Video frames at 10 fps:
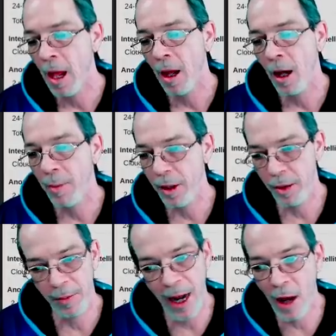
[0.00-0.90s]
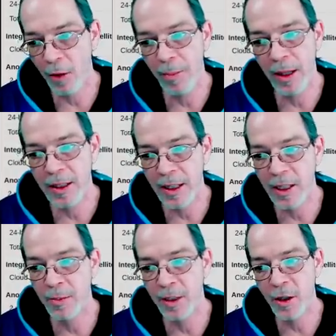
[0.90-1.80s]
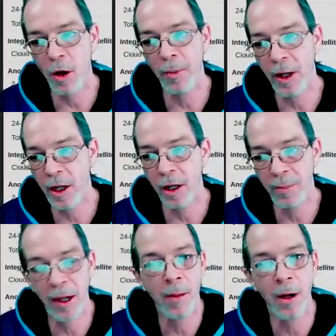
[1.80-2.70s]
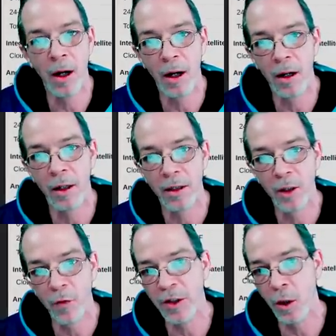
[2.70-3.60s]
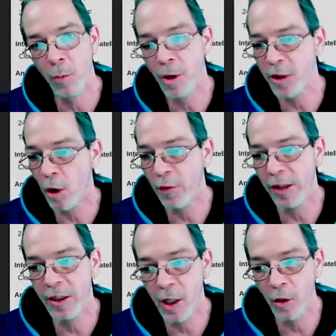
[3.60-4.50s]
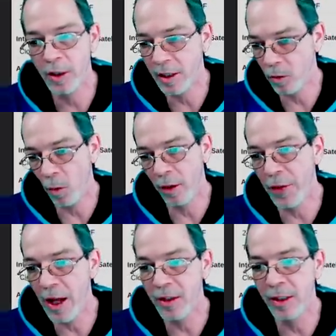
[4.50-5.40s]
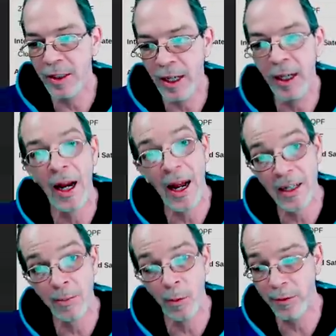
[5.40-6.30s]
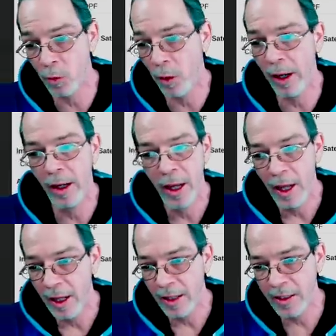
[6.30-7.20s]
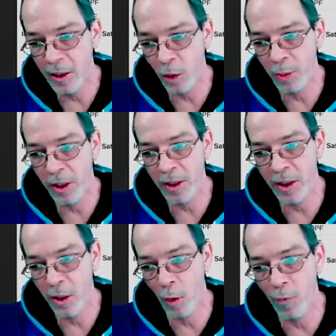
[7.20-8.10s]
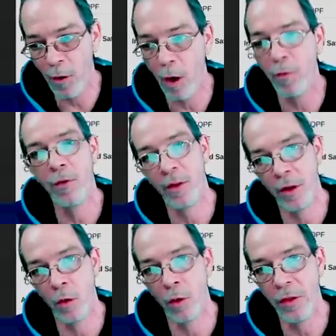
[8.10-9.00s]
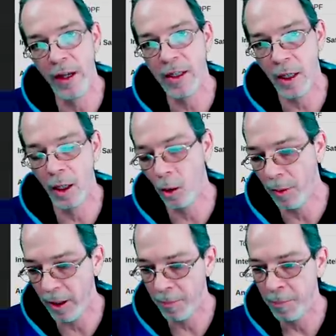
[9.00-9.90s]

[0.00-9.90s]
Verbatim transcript: Uh, but now the big system is starting to become a, a, surface low pressure off these coasts as a 1010 as it moves away. It's still putting snowfall for the northeast a little bit,